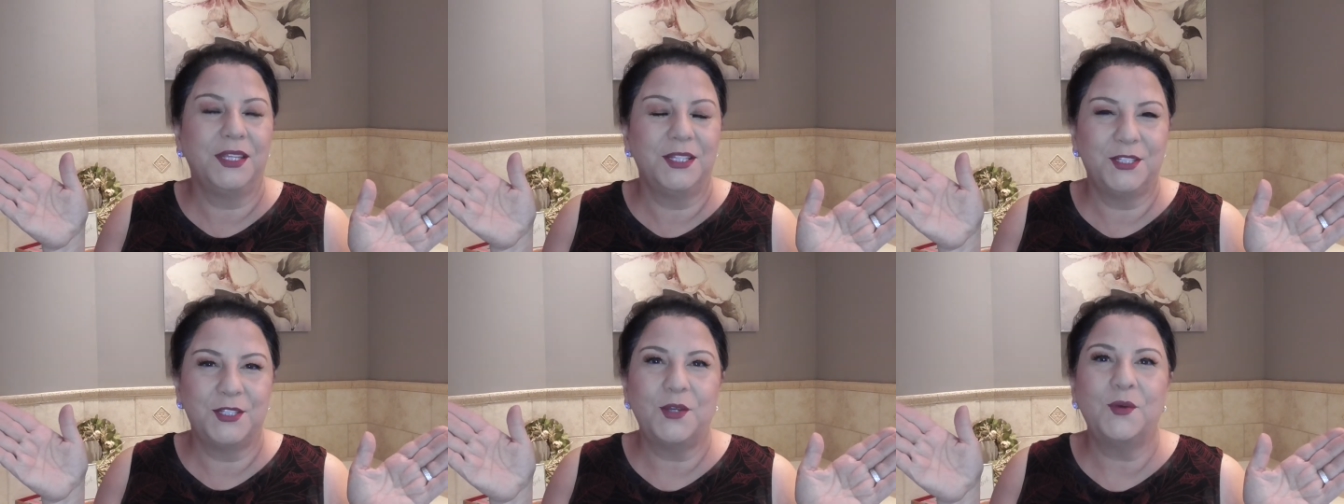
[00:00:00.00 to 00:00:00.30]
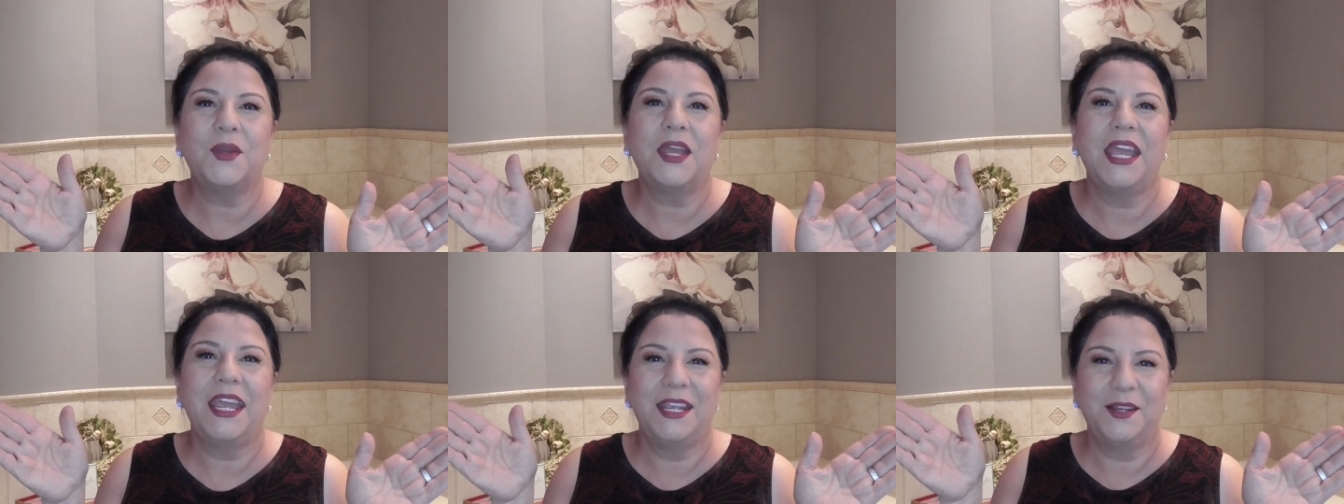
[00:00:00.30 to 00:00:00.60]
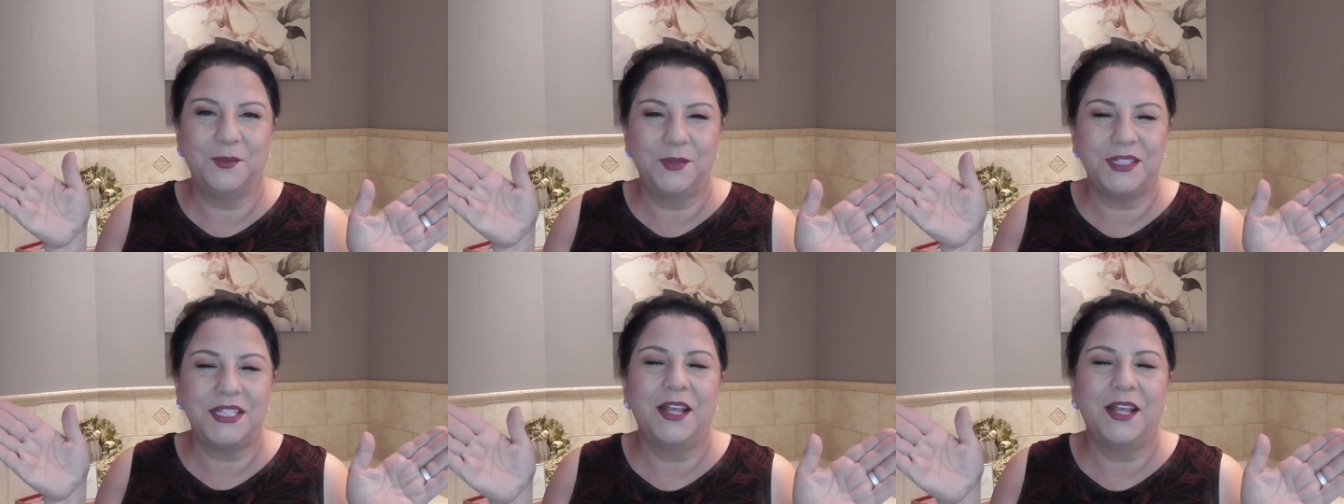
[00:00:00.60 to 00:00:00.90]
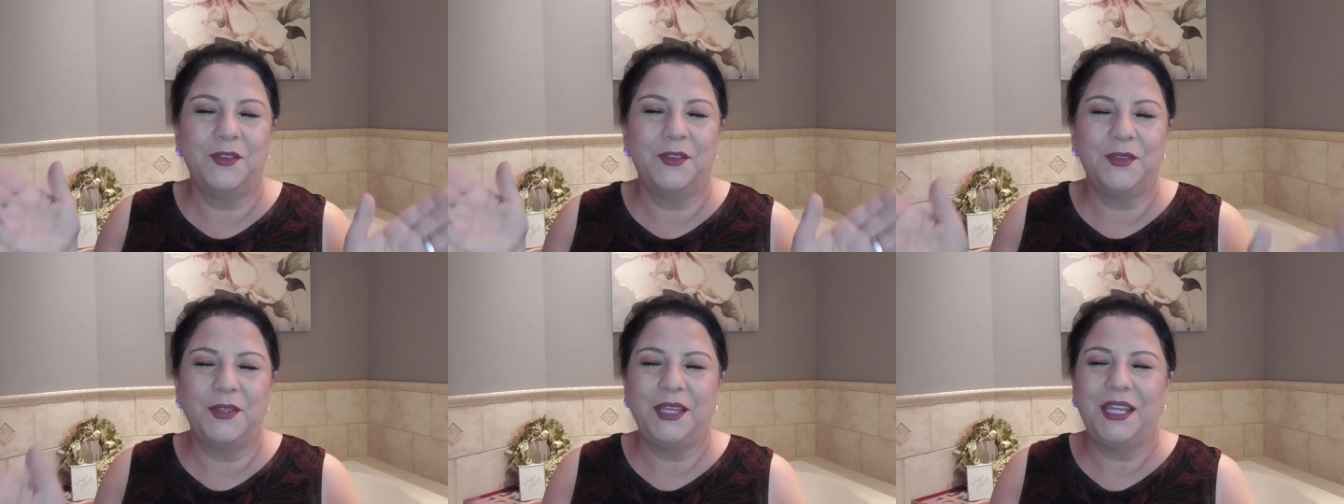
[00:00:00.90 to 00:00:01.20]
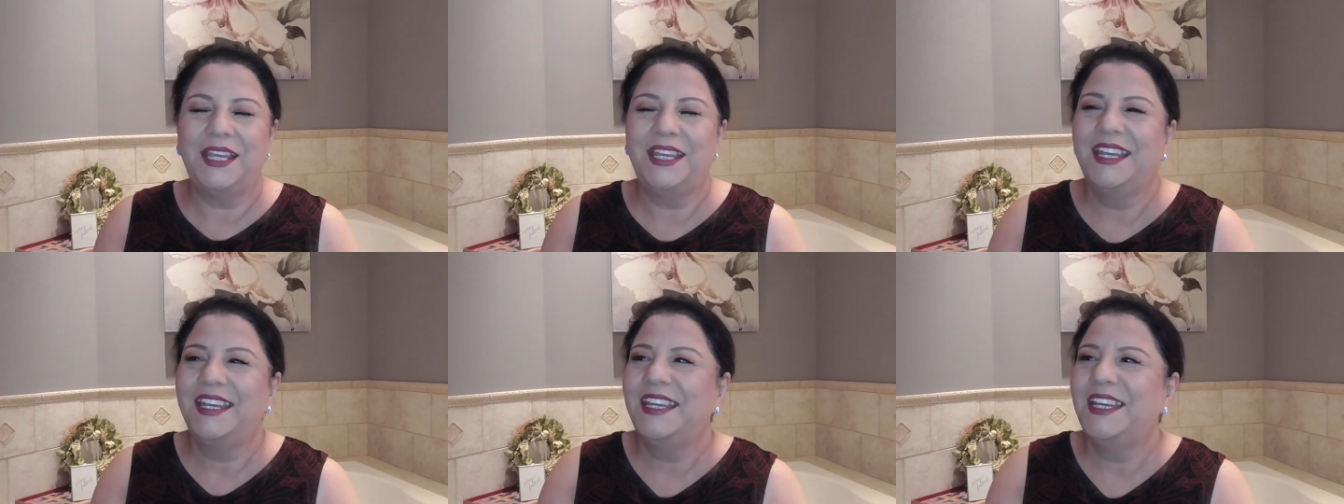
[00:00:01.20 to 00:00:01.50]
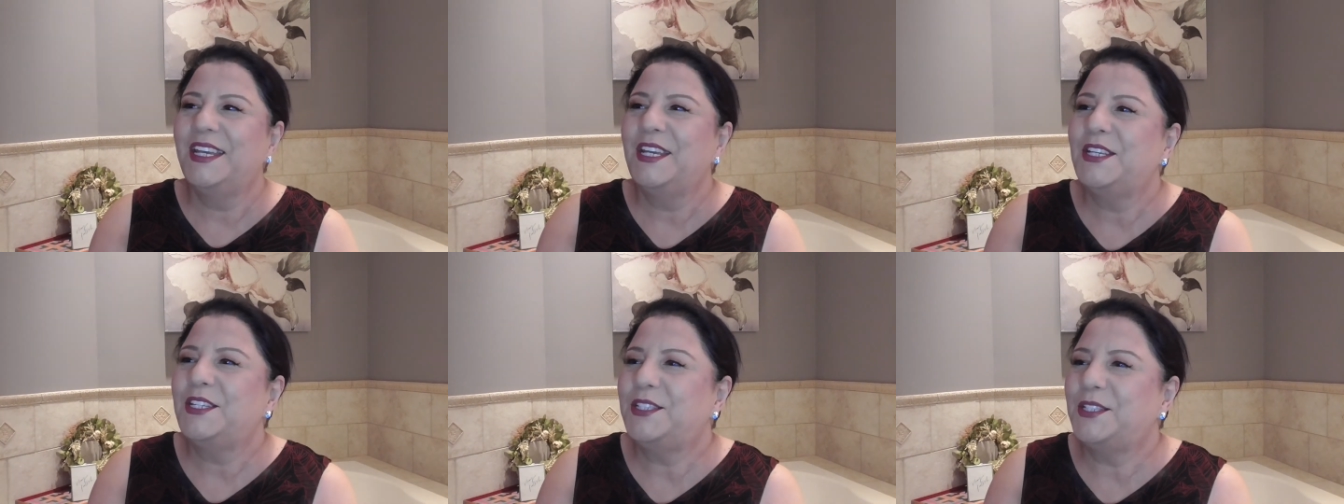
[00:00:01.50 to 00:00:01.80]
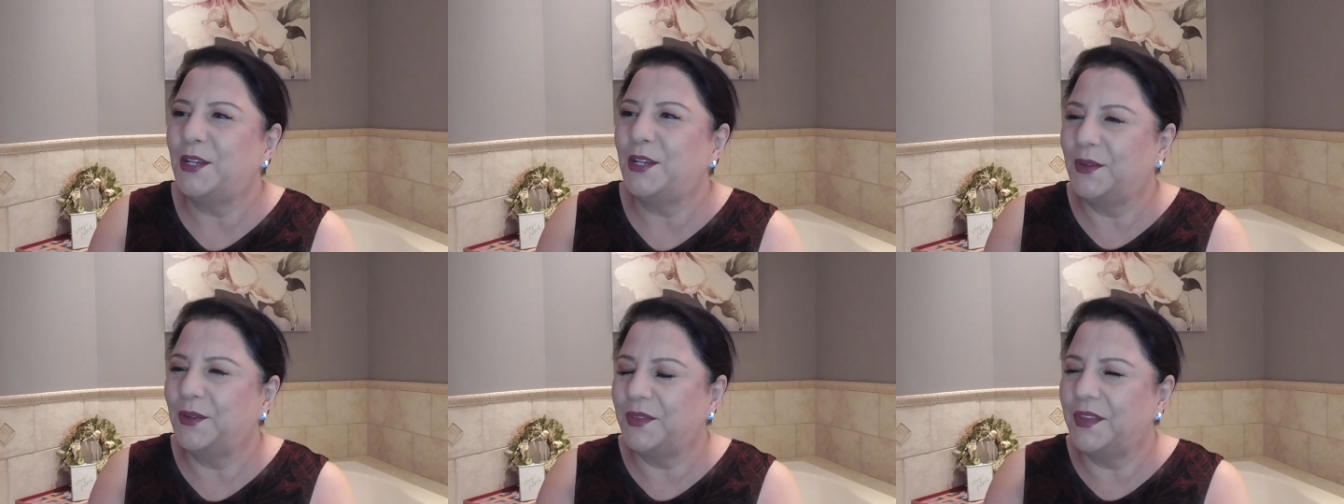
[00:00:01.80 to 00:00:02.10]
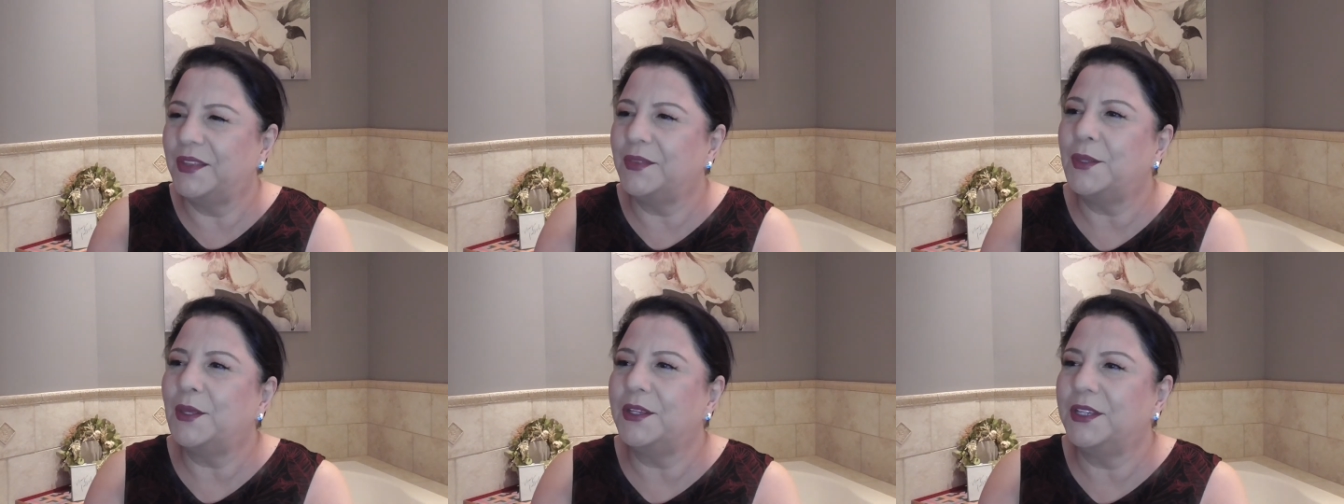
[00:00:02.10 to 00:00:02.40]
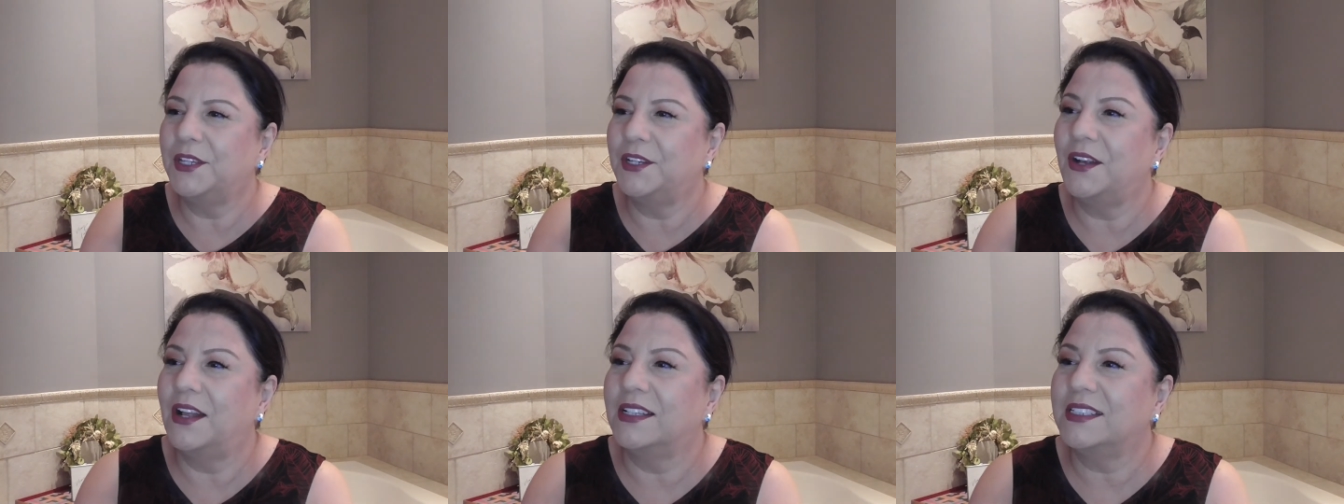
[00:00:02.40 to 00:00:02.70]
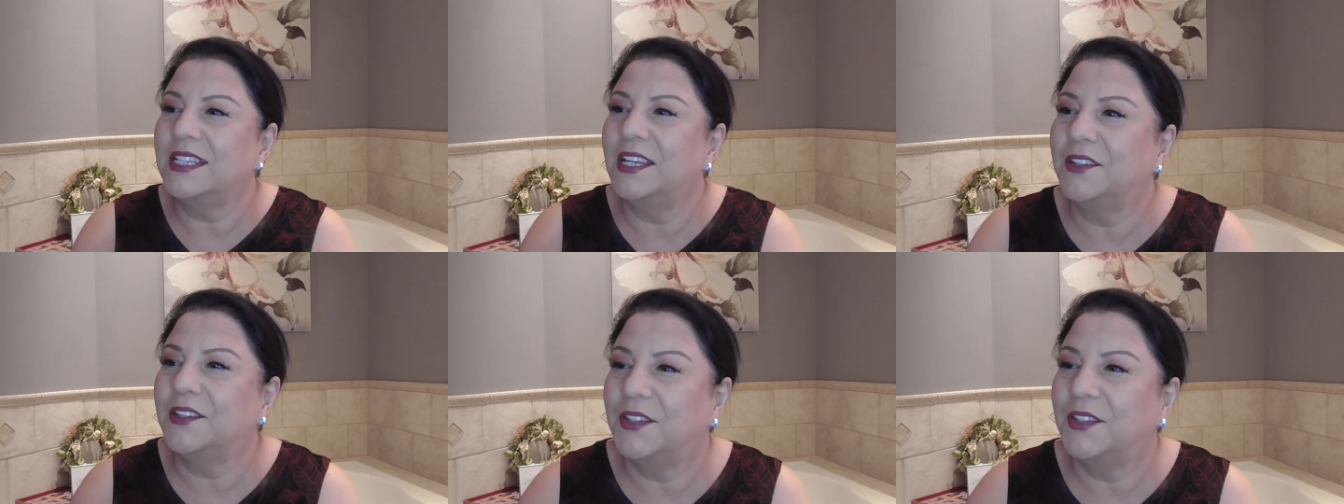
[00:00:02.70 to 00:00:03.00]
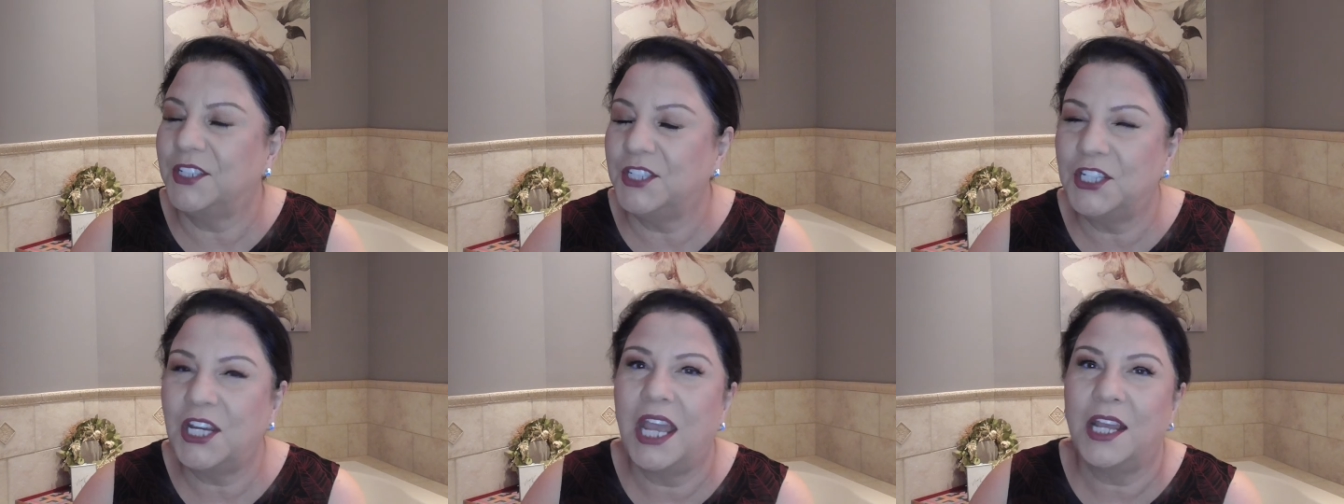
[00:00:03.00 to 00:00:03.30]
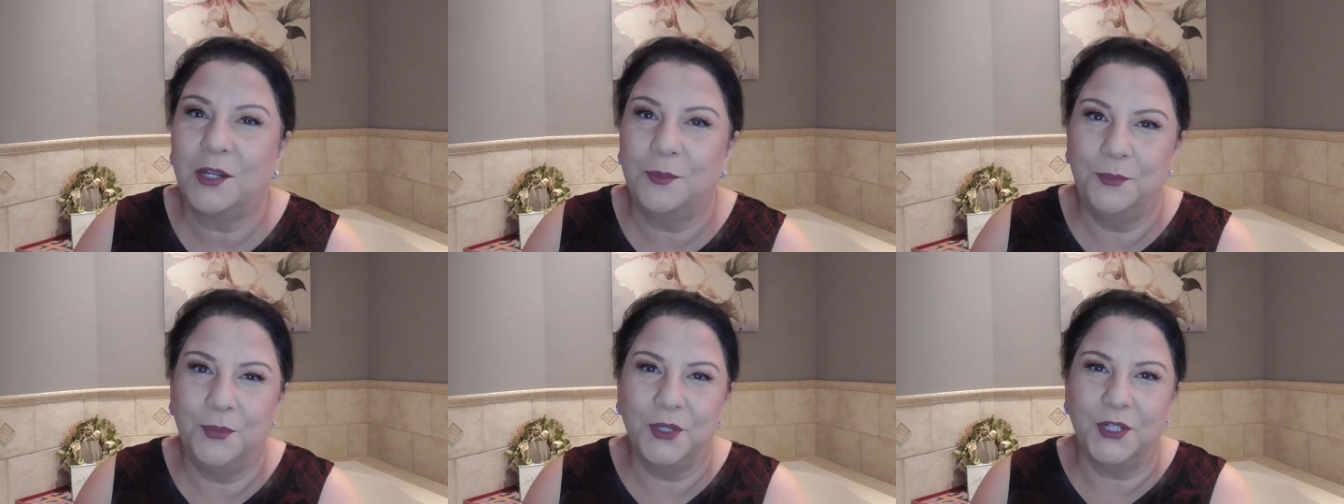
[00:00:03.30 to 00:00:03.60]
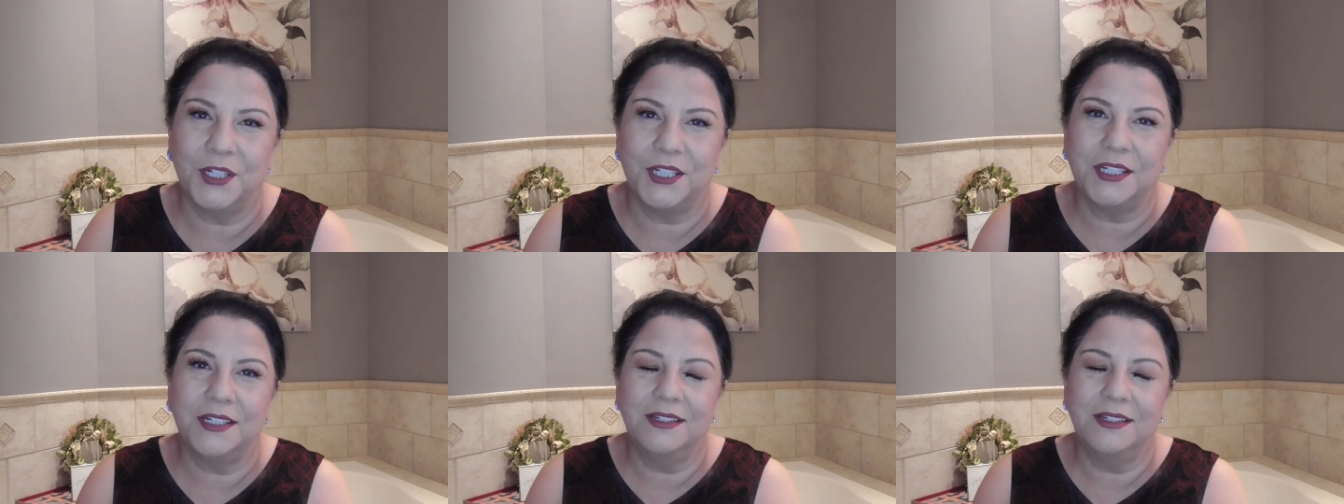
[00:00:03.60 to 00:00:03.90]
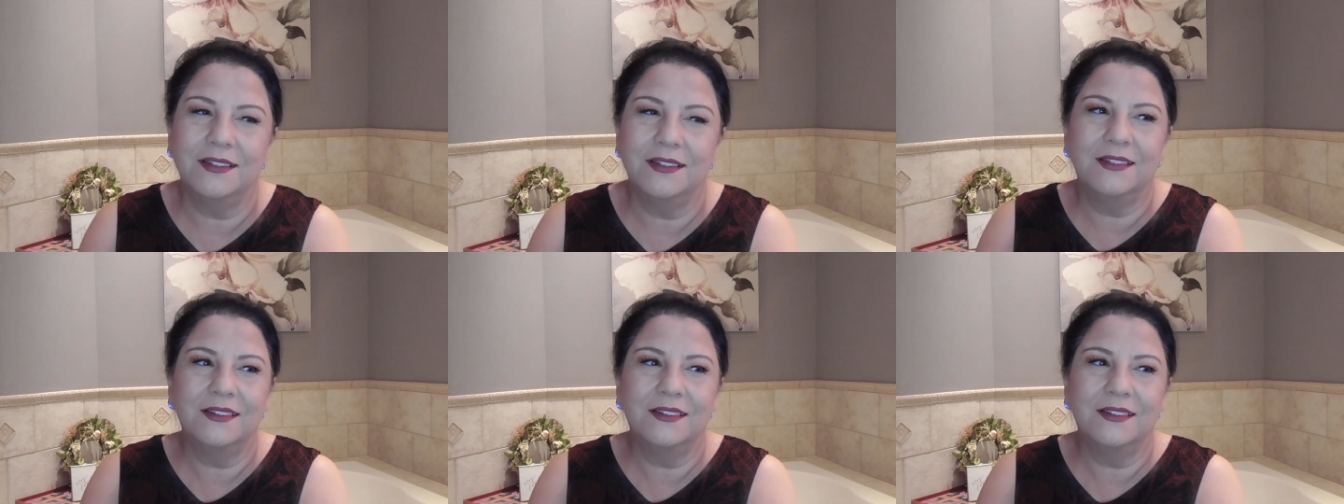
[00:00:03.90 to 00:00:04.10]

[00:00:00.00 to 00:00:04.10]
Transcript: It's okay, it was healthy. So, the, the, you know, I'll tell you the checkbook.